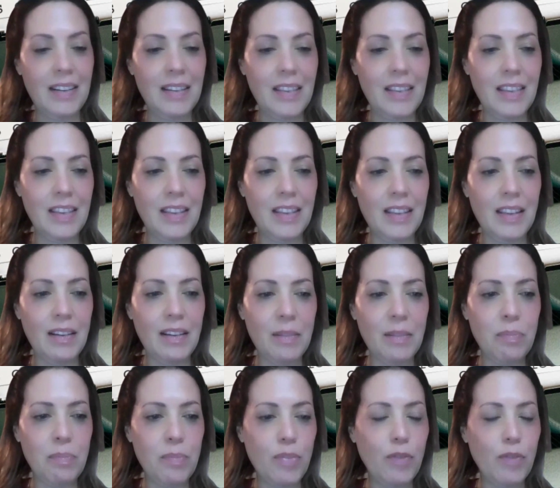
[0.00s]
the
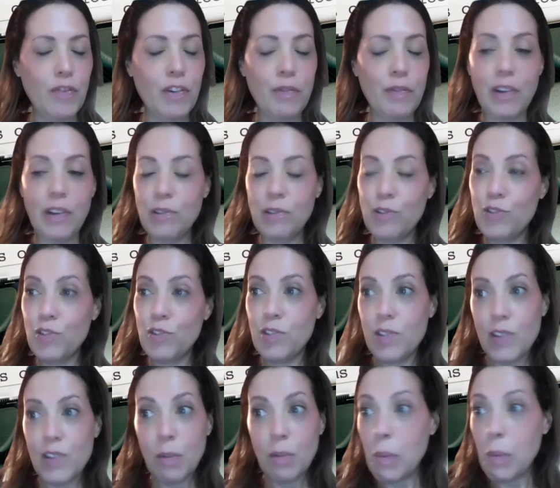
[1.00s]
proverbial
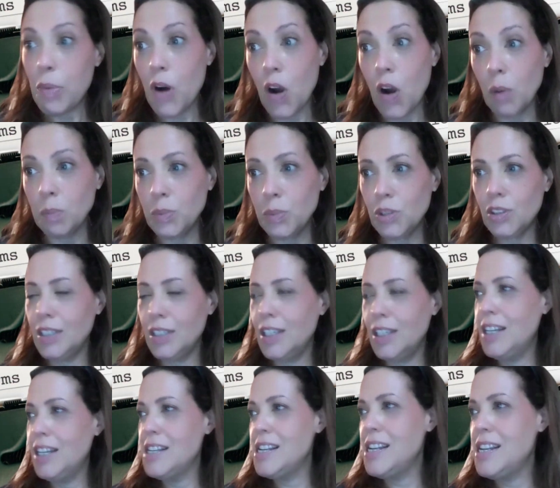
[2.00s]
steal my prompts.
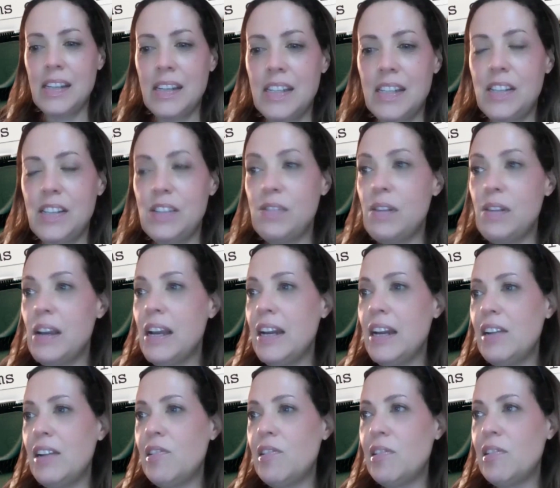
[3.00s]
You had
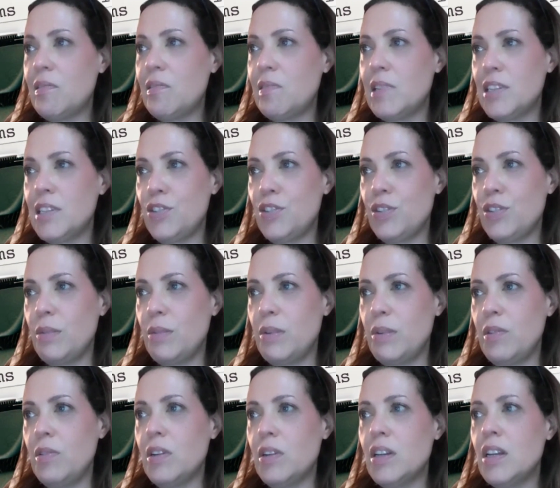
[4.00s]
a good question
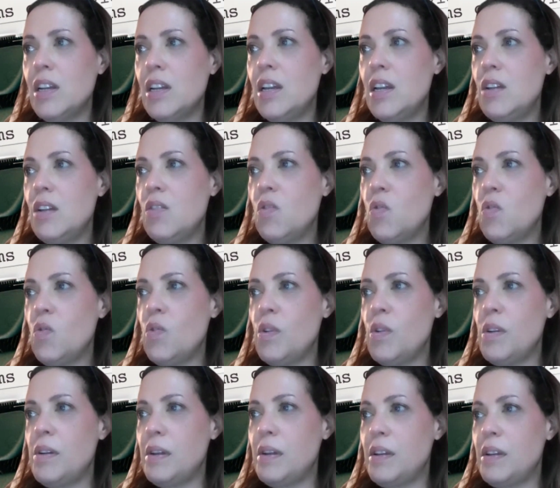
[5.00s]
about,
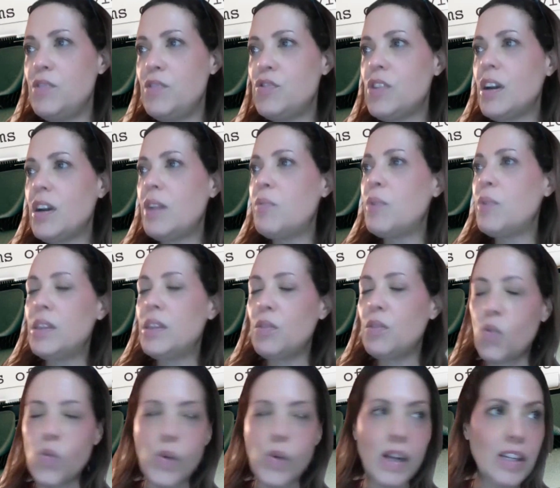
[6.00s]
you started with
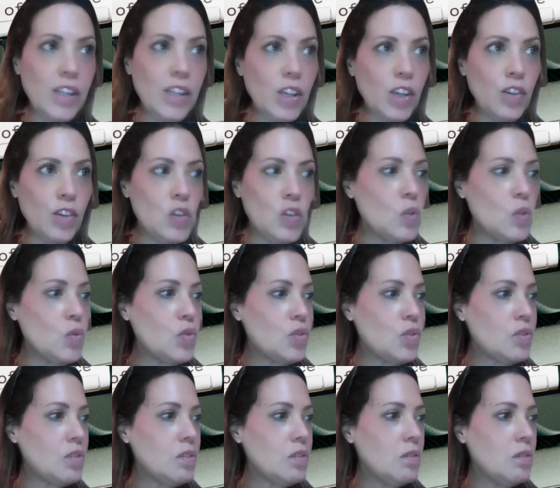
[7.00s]
when do you
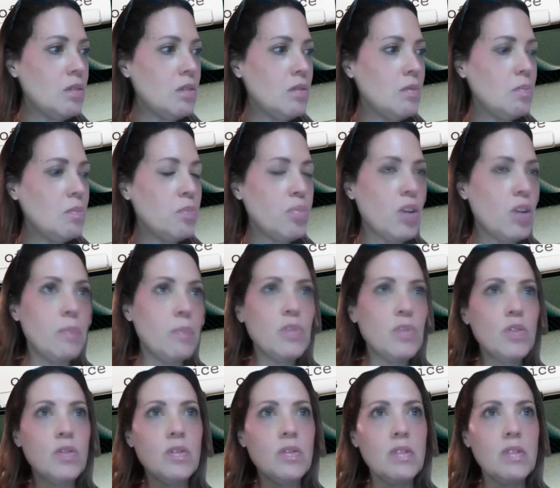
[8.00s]
use prompts?